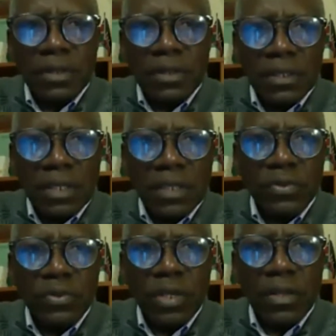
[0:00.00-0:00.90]

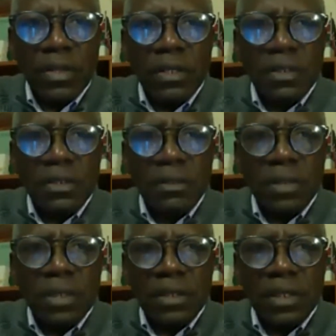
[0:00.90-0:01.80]
successful in this
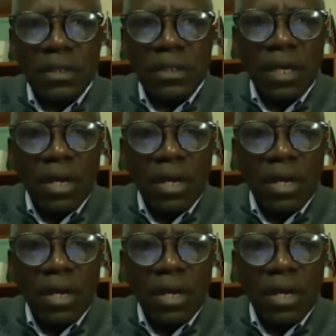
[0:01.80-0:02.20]
business.